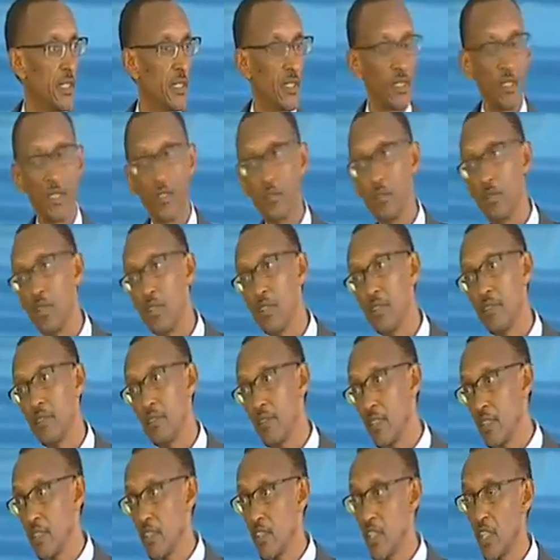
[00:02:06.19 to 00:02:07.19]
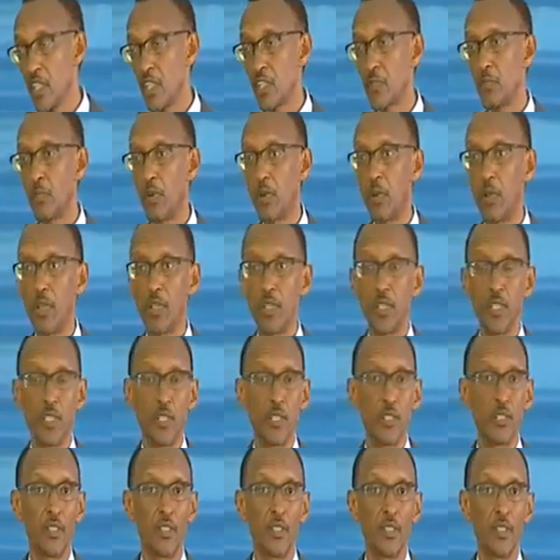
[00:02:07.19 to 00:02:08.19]
Then when things explode,
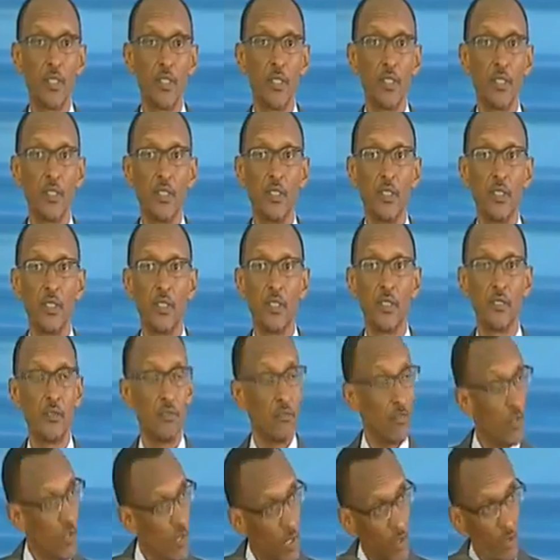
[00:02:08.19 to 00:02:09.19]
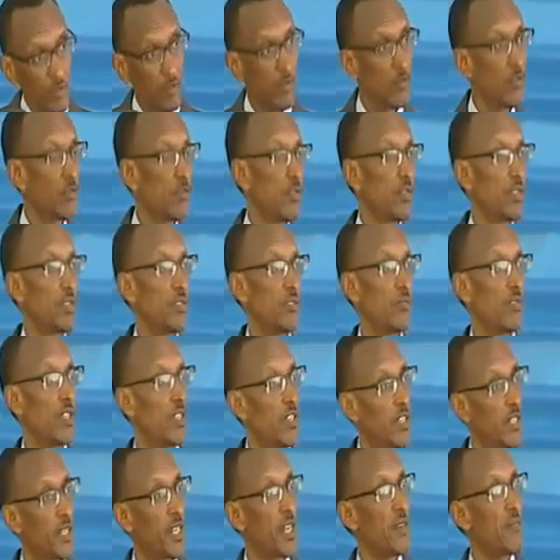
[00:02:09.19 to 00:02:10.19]
well,
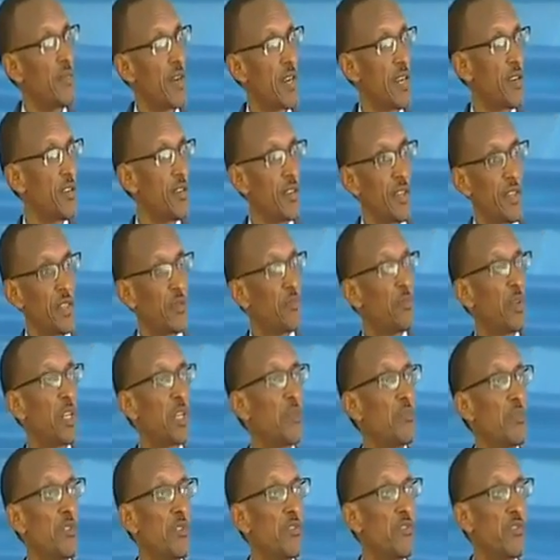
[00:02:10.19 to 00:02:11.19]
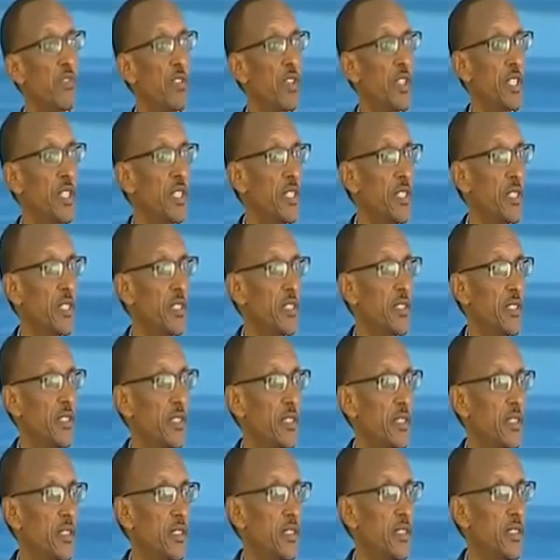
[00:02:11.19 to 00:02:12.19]
they will come around and blame you for it,
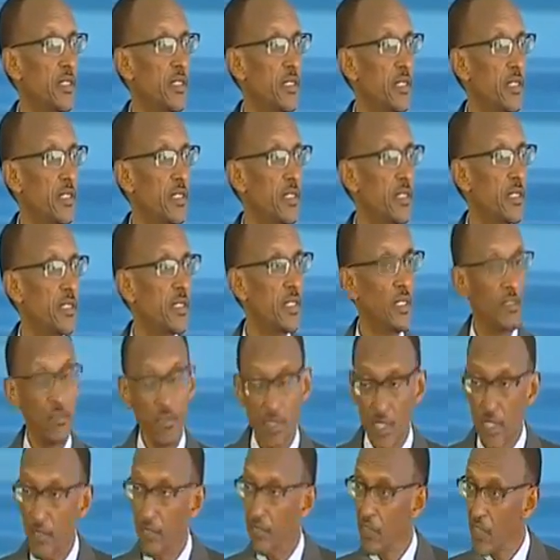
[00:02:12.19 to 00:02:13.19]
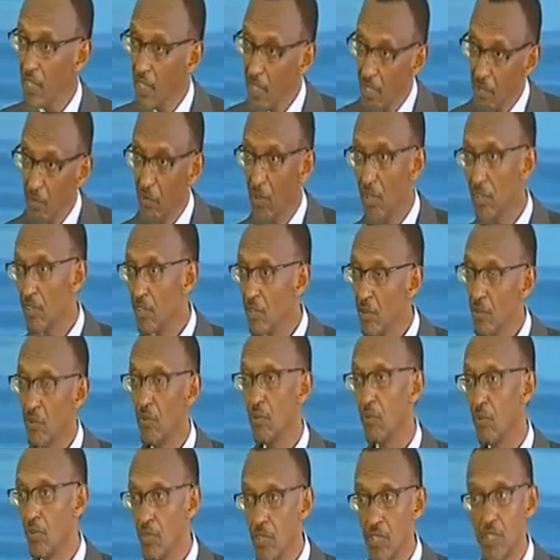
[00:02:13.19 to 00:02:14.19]
even if they are the ones who
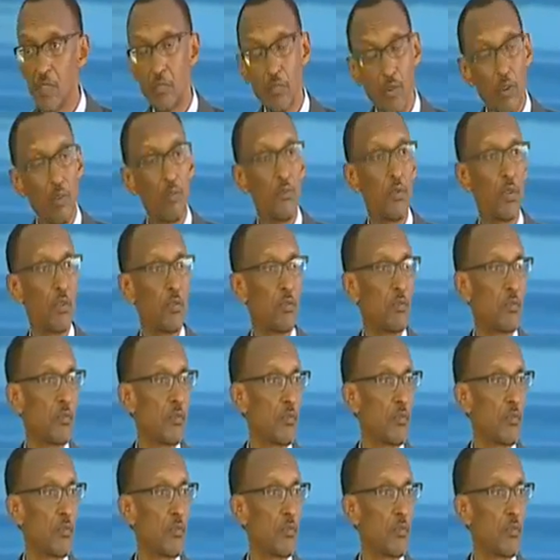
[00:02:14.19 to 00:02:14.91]
caused the problem.